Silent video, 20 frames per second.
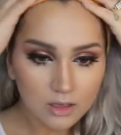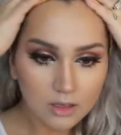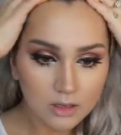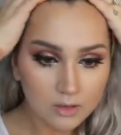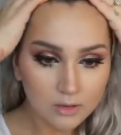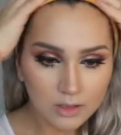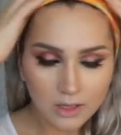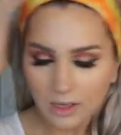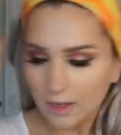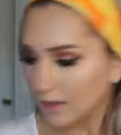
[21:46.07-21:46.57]

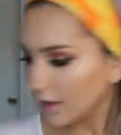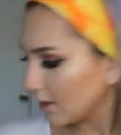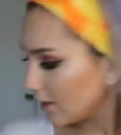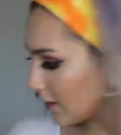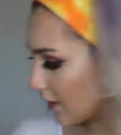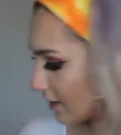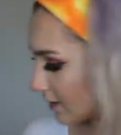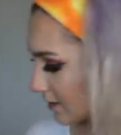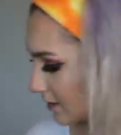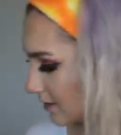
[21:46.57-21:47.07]
Okay,
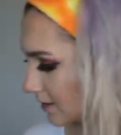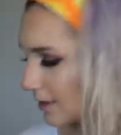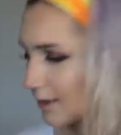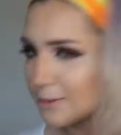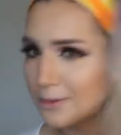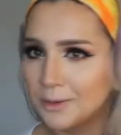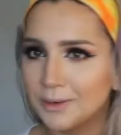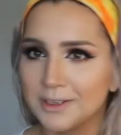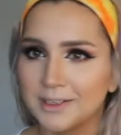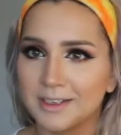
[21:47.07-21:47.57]
next,
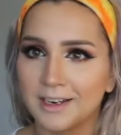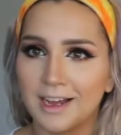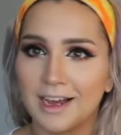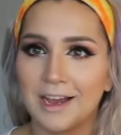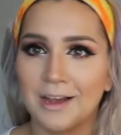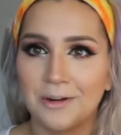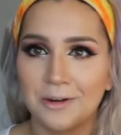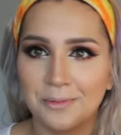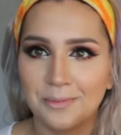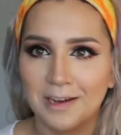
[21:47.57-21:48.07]

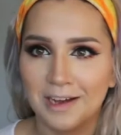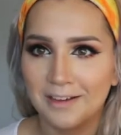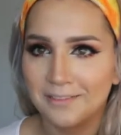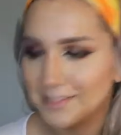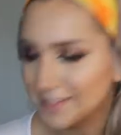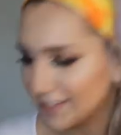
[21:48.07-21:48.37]
I hope I have